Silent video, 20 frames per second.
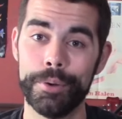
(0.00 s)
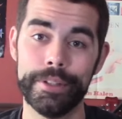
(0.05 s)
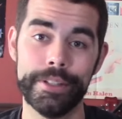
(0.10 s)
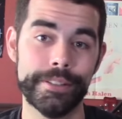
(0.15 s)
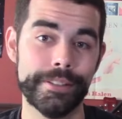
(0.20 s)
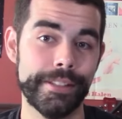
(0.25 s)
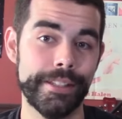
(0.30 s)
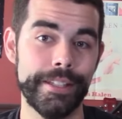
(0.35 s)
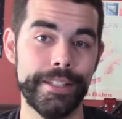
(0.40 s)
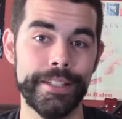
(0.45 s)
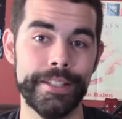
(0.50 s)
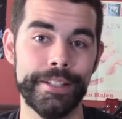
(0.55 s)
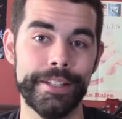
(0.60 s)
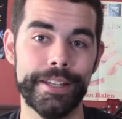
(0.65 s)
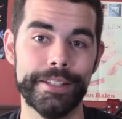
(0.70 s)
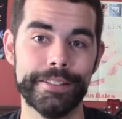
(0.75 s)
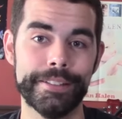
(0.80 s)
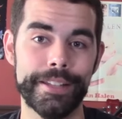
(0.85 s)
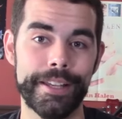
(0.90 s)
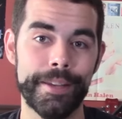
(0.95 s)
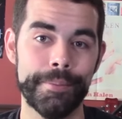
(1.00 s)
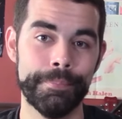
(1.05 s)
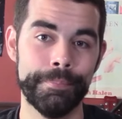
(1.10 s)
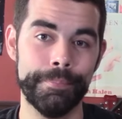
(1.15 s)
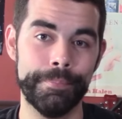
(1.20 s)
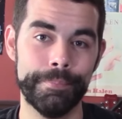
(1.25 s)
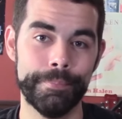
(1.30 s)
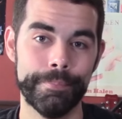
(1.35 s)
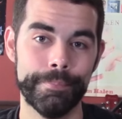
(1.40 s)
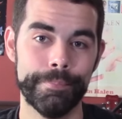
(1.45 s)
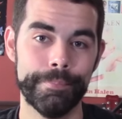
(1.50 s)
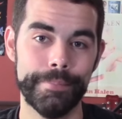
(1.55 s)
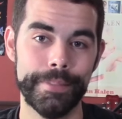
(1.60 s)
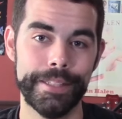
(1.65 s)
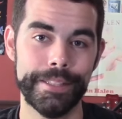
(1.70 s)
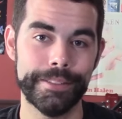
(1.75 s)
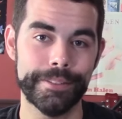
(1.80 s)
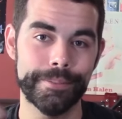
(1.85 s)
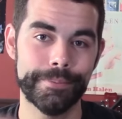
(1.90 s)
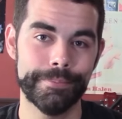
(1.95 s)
to seeing you next time. Peace.